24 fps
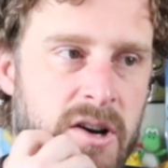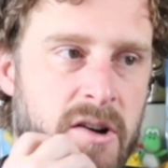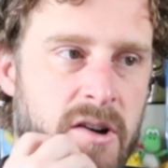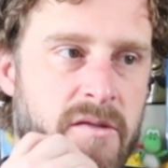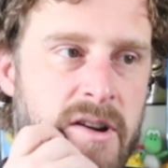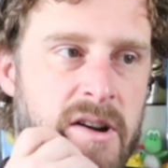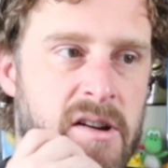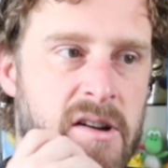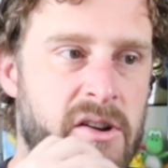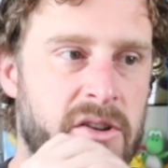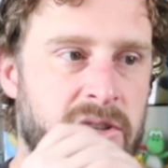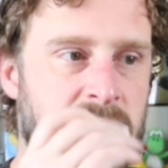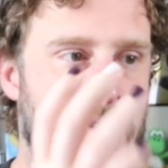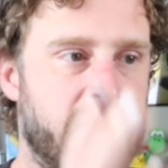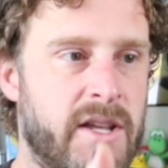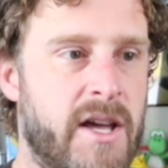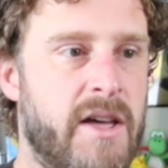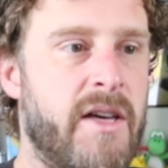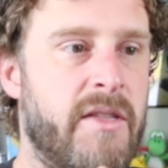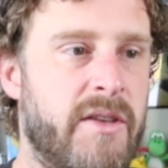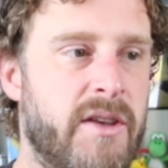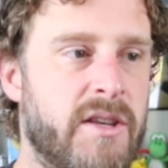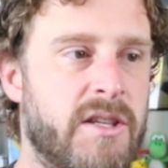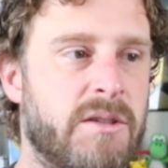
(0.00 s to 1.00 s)
rares.
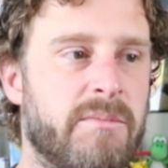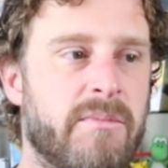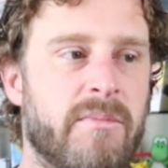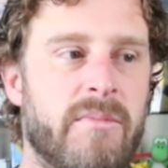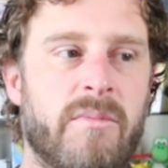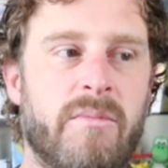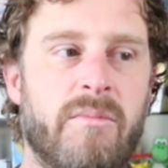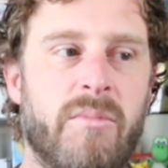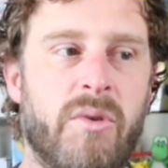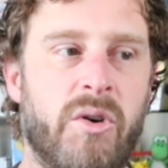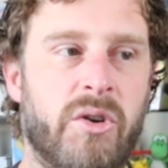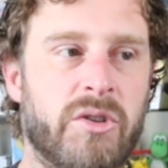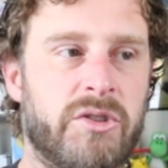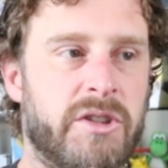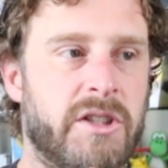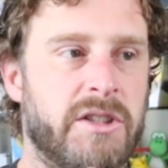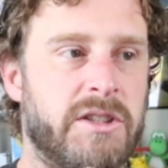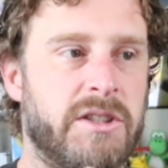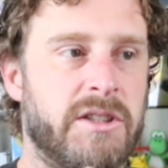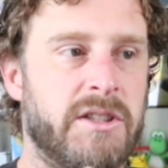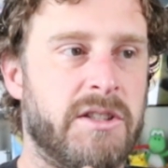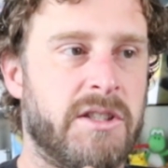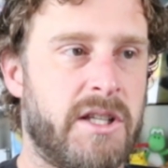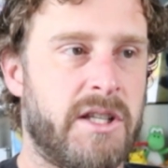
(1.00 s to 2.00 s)
This
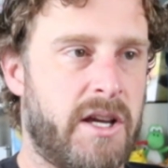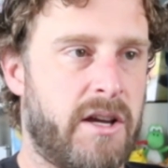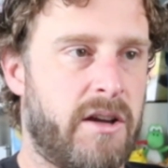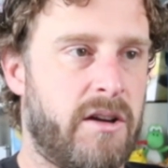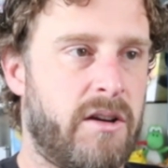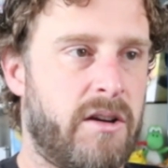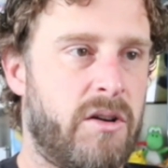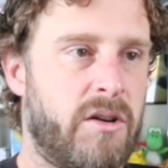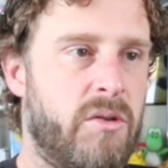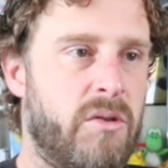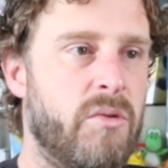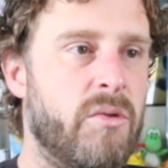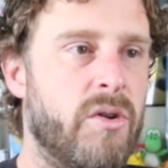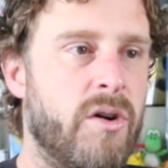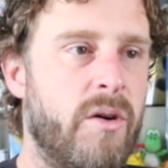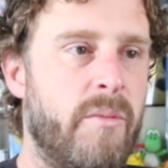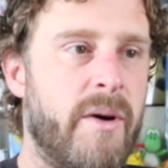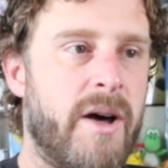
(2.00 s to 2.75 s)
Moltres is like cool,